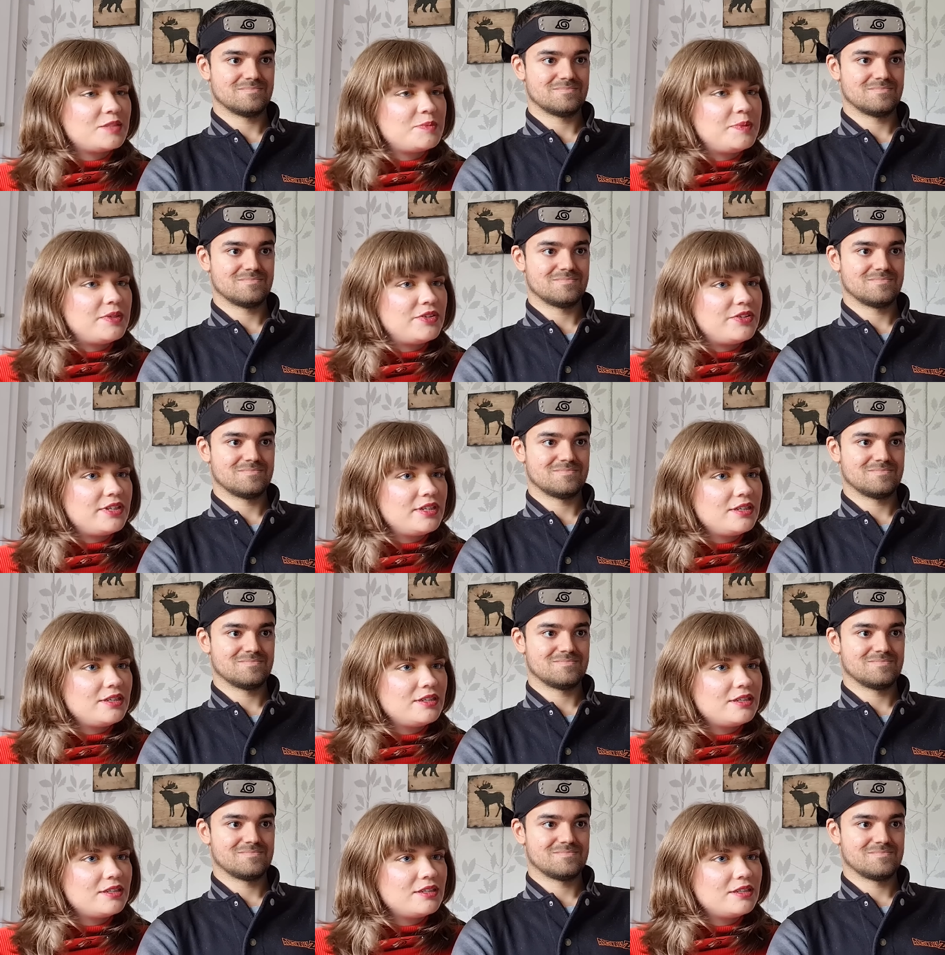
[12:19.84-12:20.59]

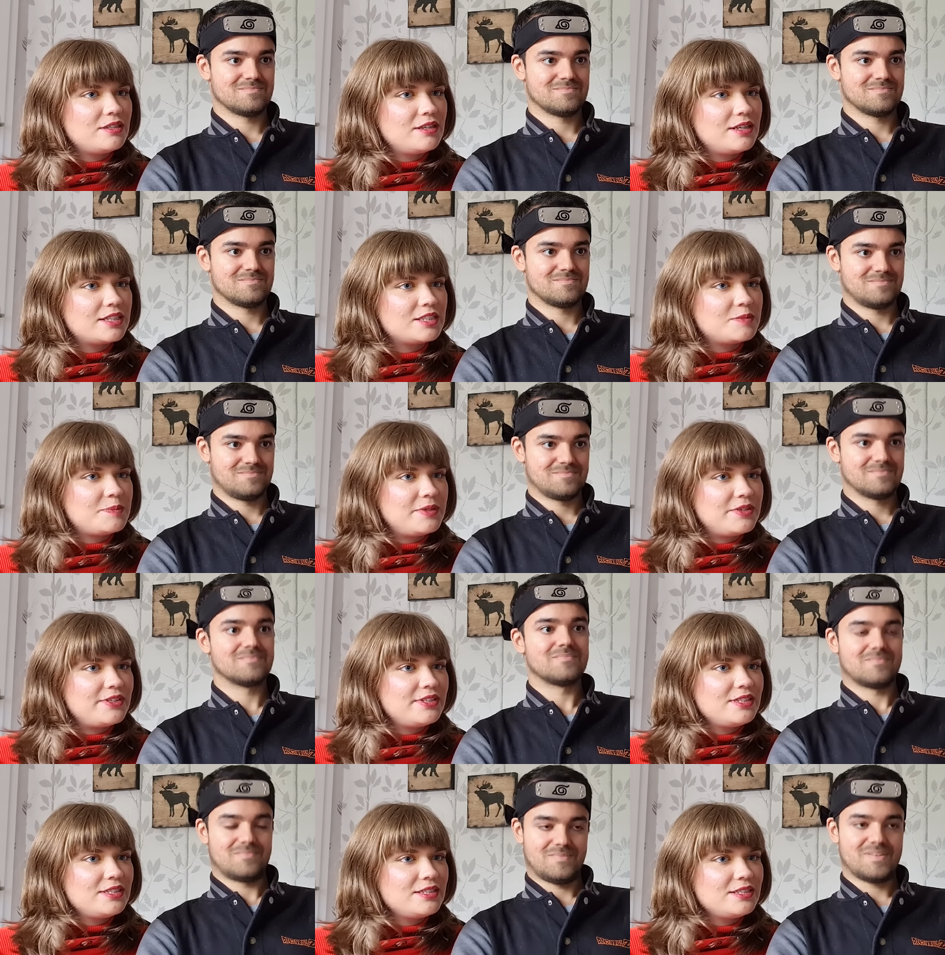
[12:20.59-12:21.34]
Speaker 1: experience
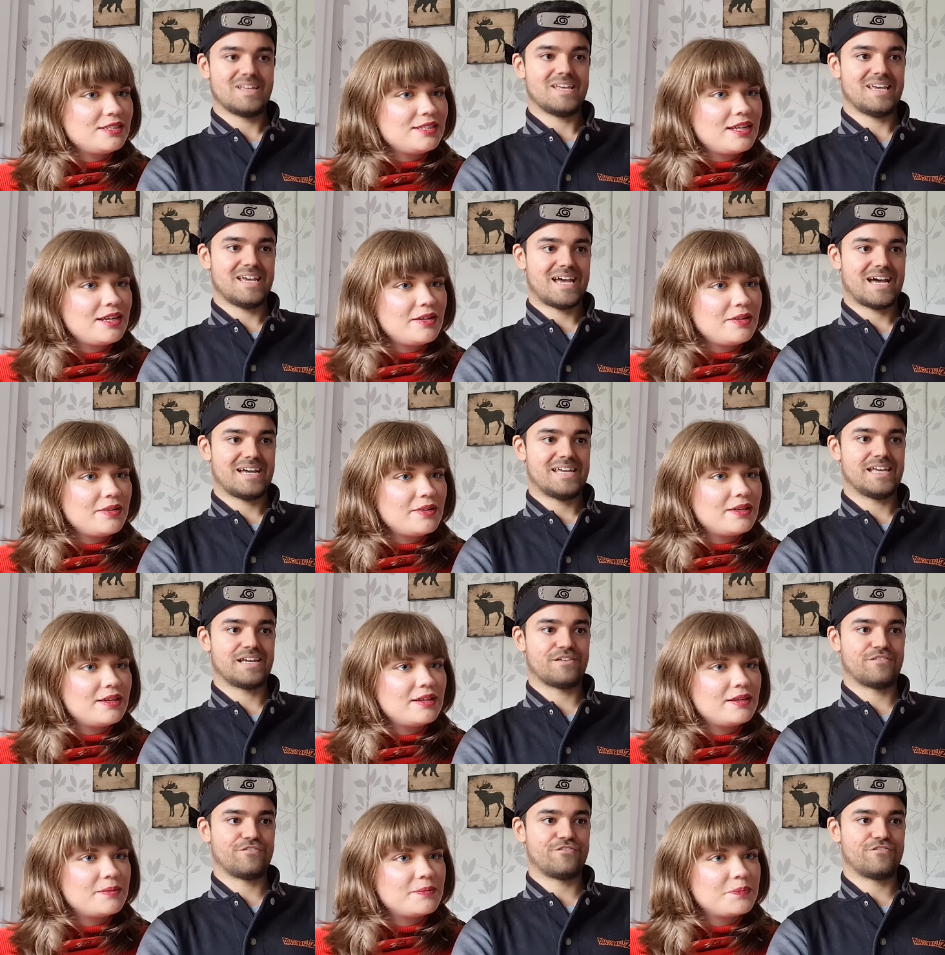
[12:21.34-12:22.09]
experiences? Yeah,
Speaker 2: he
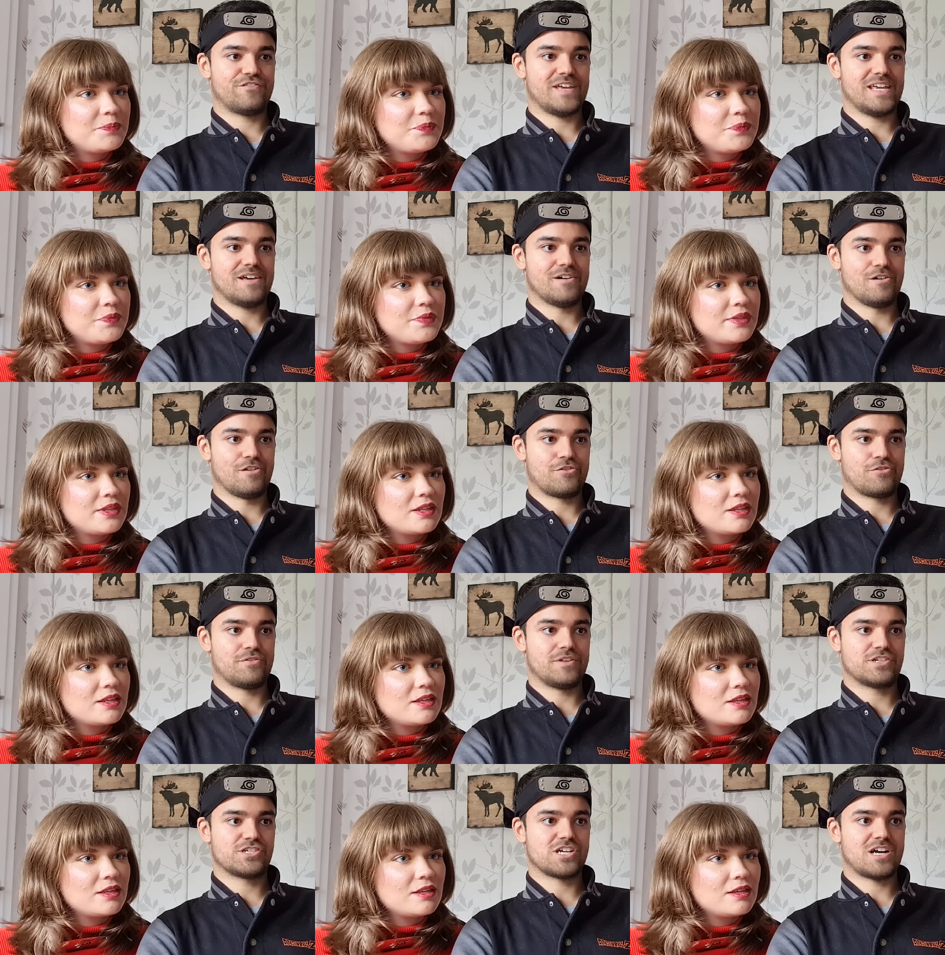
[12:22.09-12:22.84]
can feel through
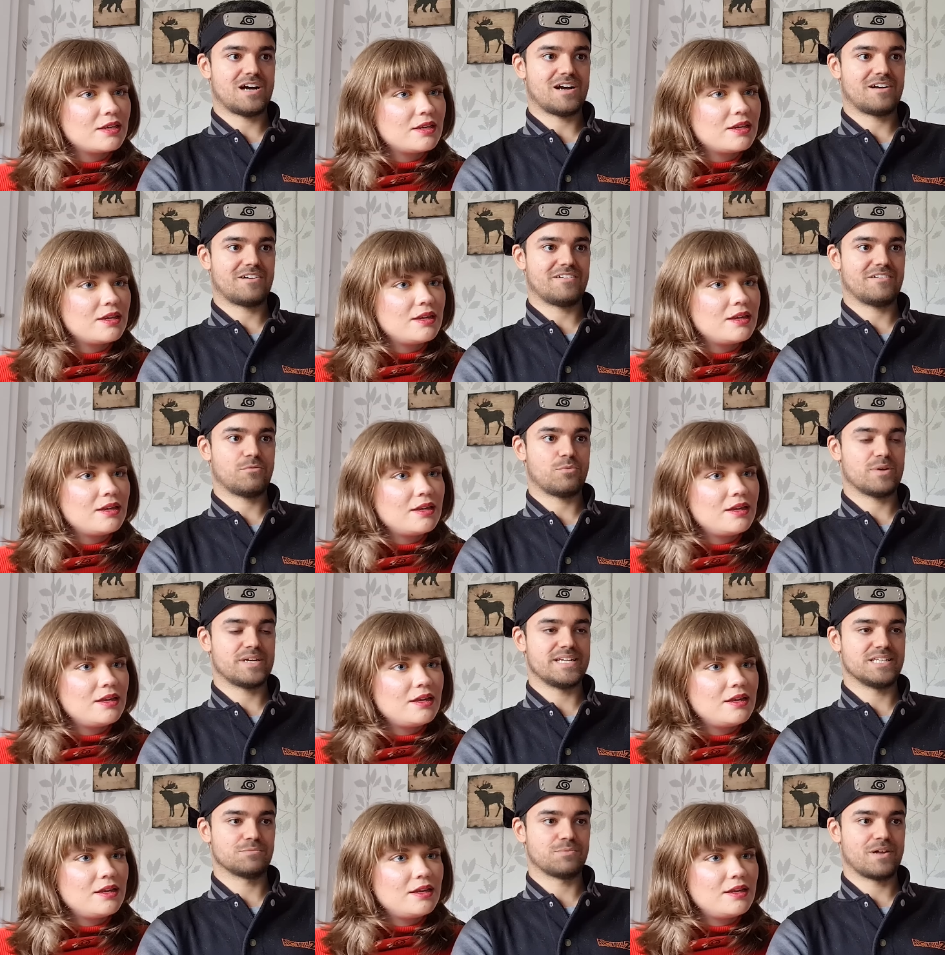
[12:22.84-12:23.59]
the chakra what
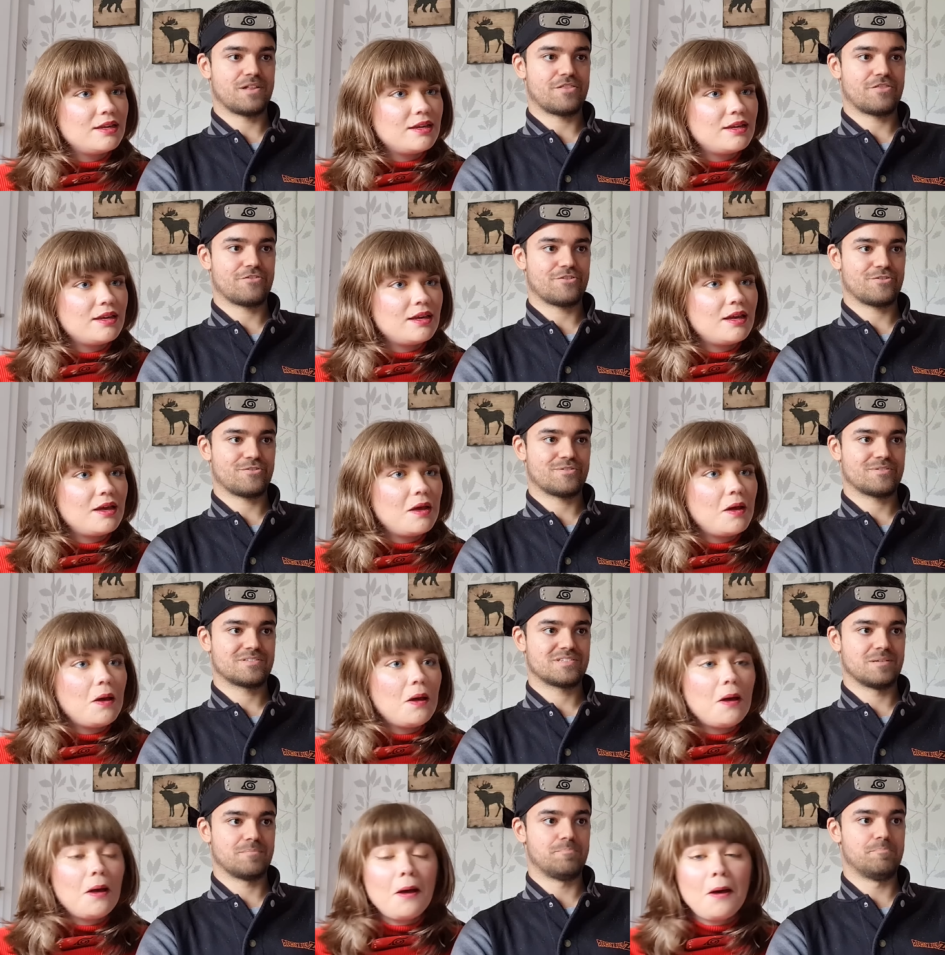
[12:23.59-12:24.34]
he's went through.
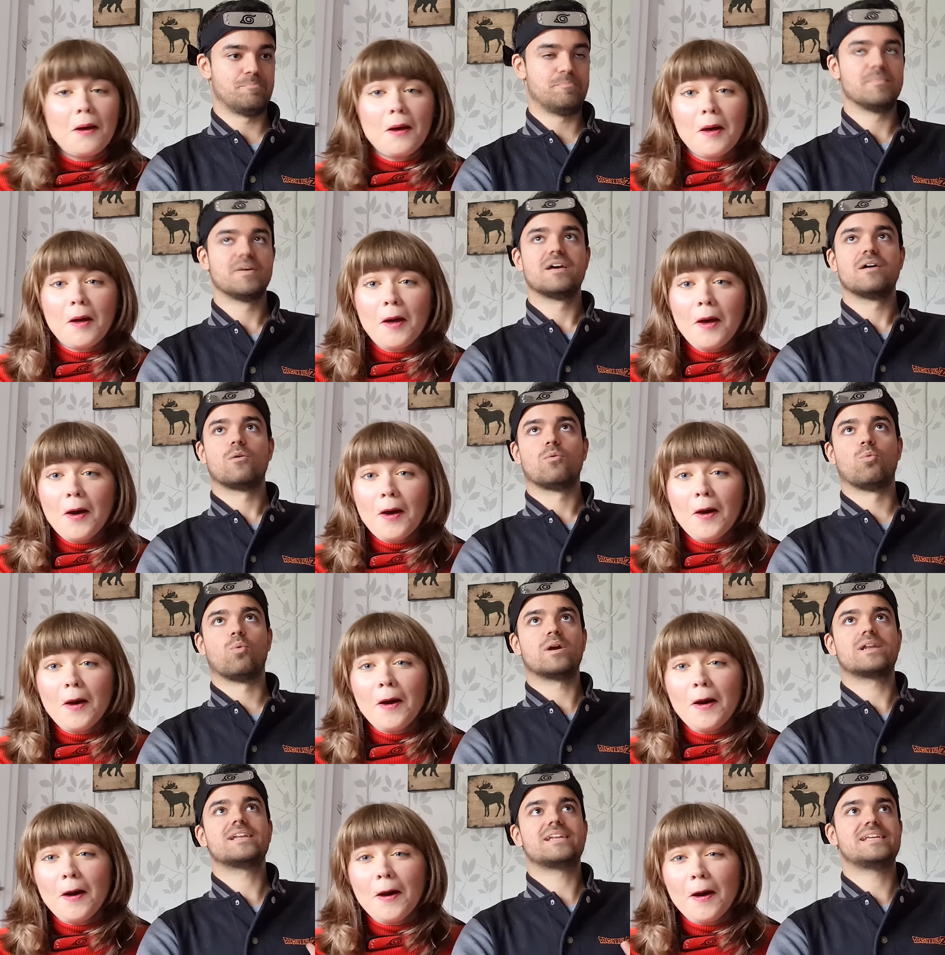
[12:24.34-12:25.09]
To,
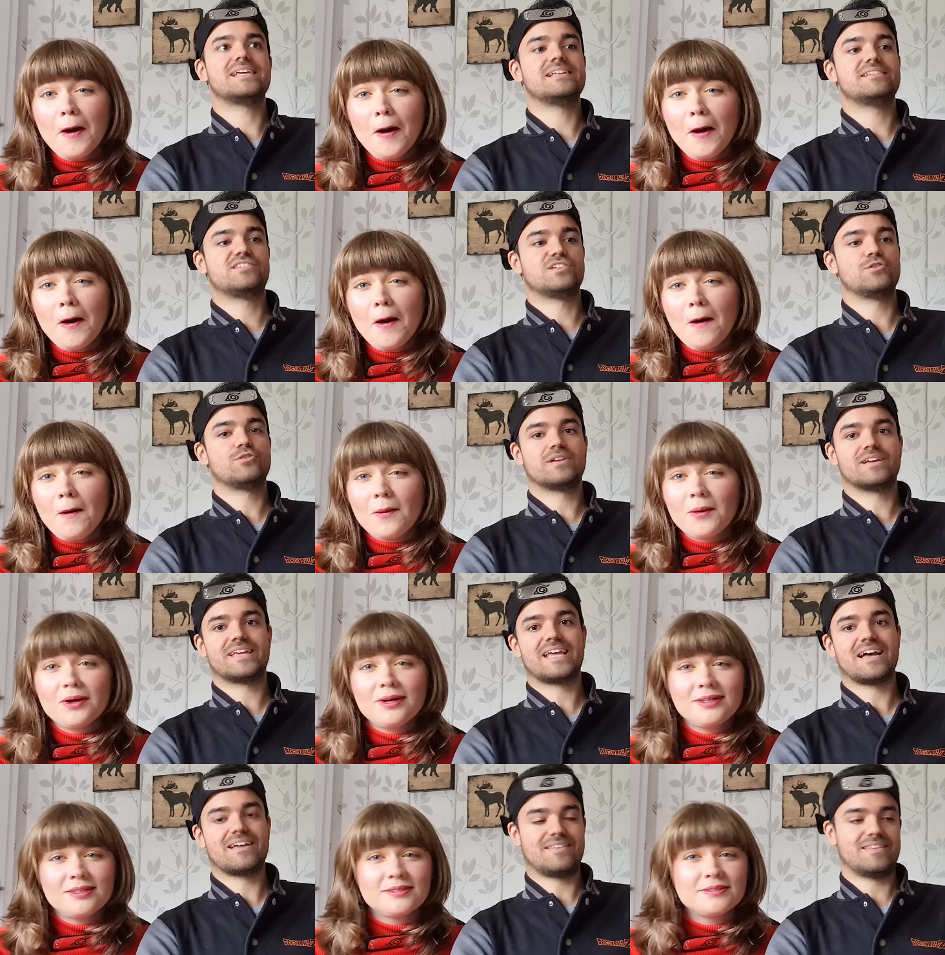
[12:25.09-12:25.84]
what did he do to
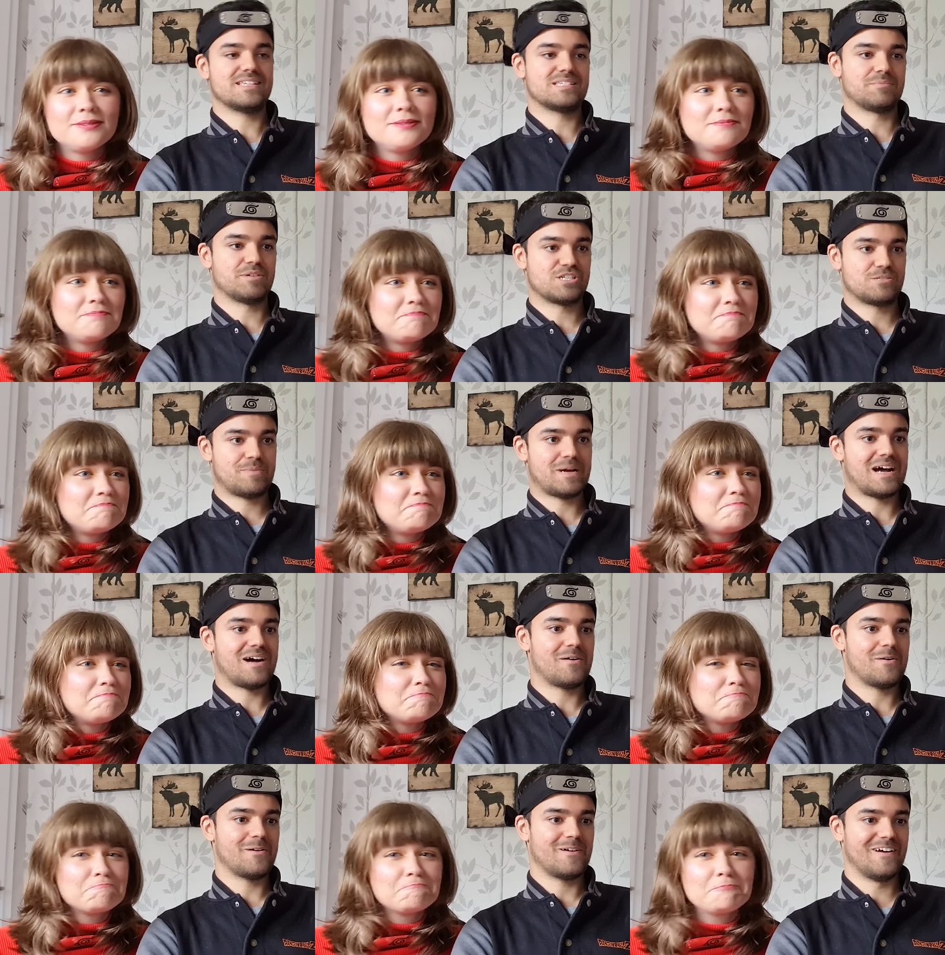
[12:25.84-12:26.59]
get this much
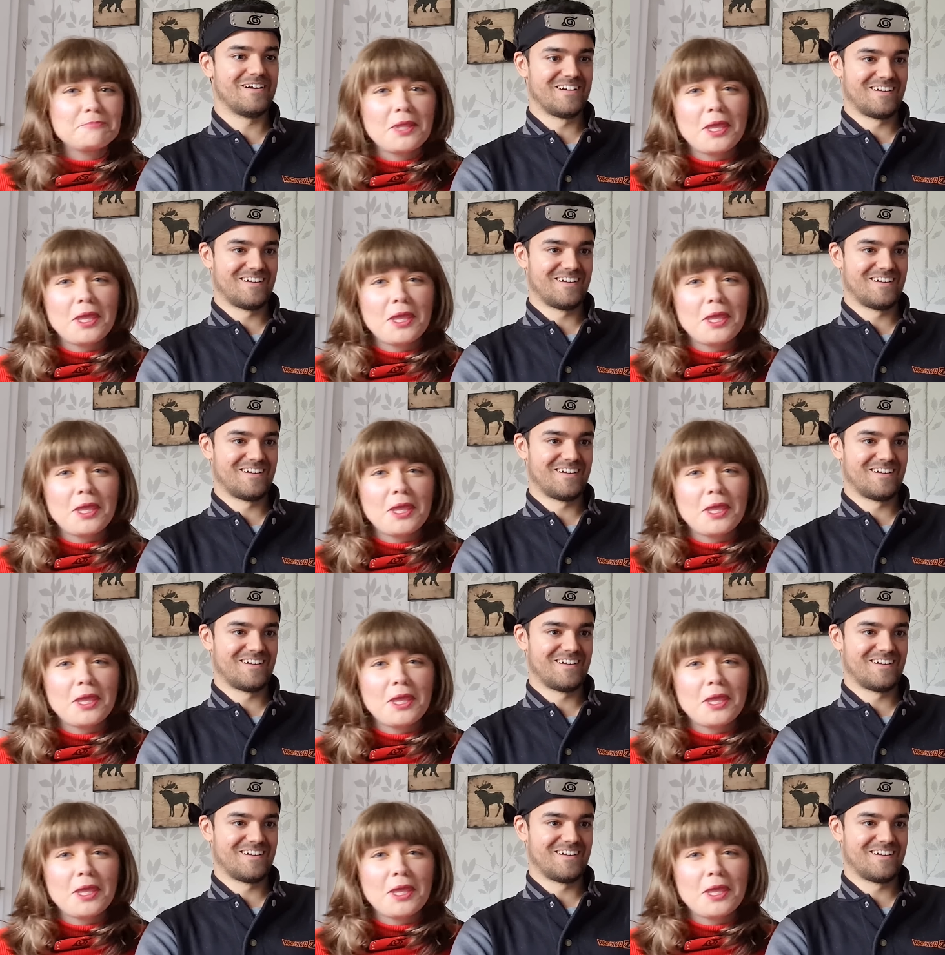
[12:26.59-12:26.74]
power?